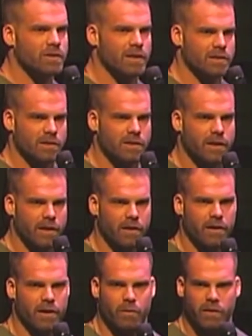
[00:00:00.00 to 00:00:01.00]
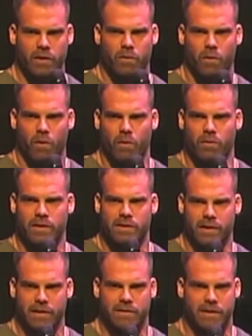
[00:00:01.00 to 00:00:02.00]
sense of security when you own these
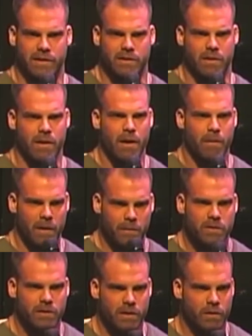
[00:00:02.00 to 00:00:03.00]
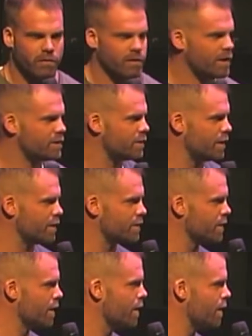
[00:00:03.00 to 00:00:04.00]
nice things and people see you with nice
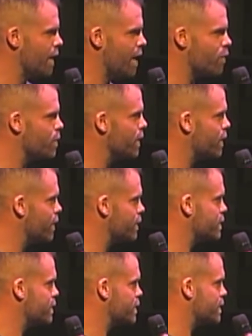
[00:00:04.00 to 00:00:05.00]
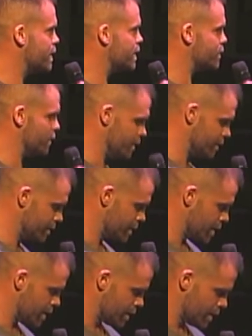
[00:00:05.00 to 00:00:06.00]
things. Everybody thinks you're successful,
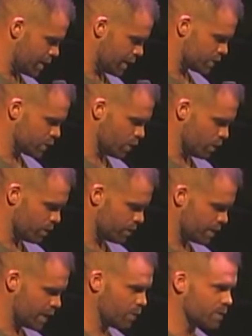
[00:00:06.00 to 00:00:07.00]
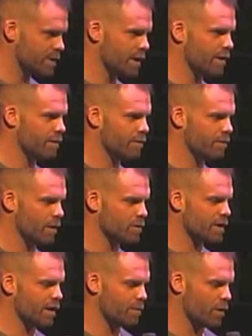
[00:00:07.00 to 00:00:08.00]
and so that was
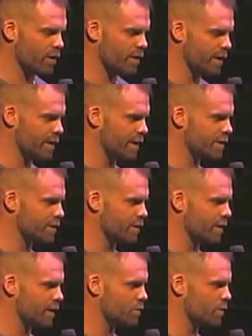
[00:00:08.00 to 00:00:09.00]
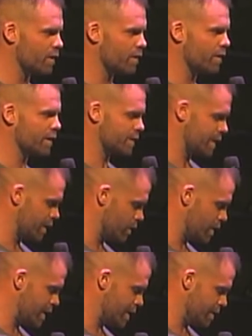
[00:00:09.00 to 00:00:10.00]
kind of part of the addiction, and that's where things get out
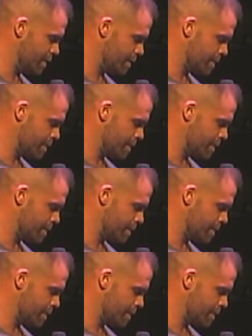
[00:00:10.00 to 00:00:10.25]
of hand.